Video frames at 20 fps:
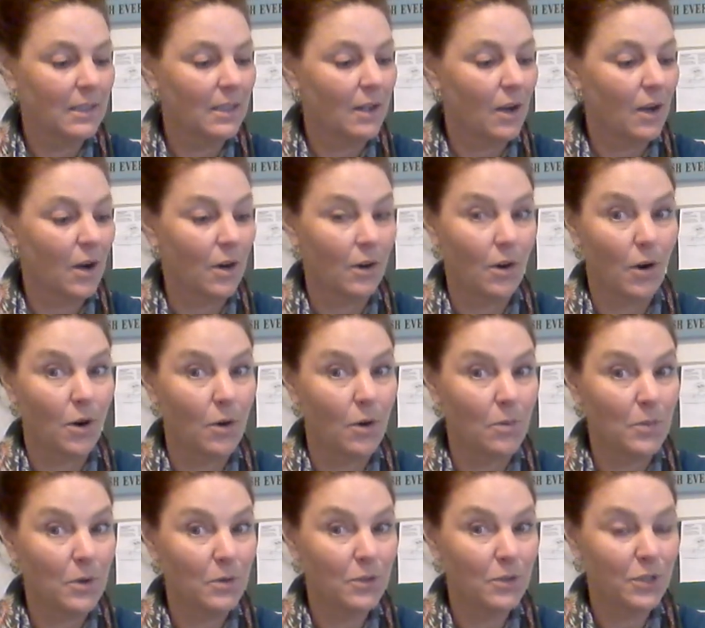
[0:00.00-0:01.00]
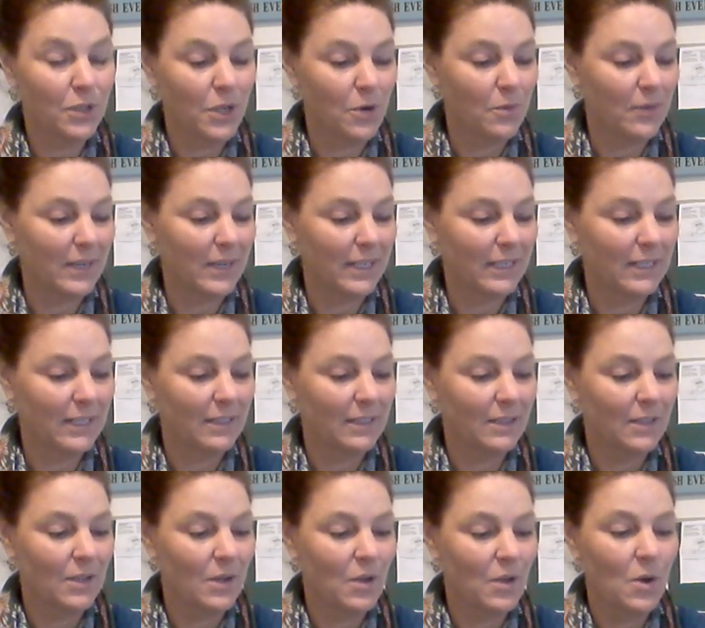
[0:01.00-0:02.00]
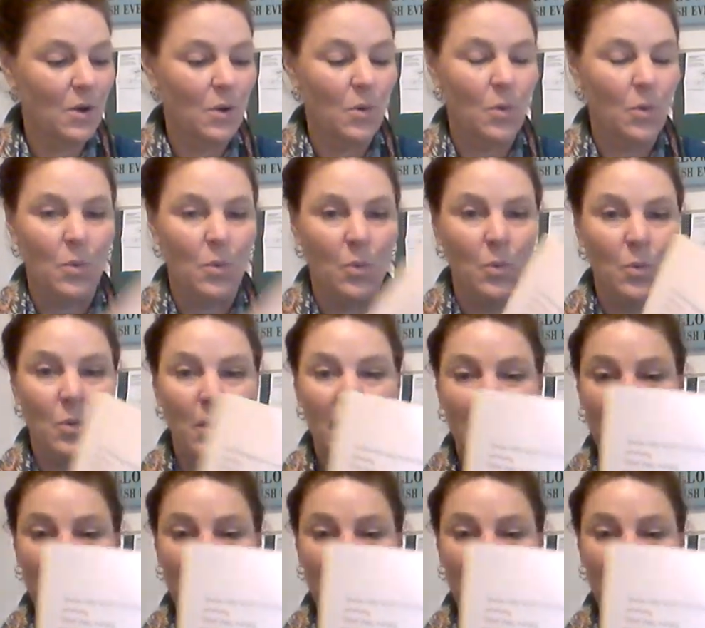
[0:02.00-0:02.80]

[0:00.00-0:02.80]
are almost showing. What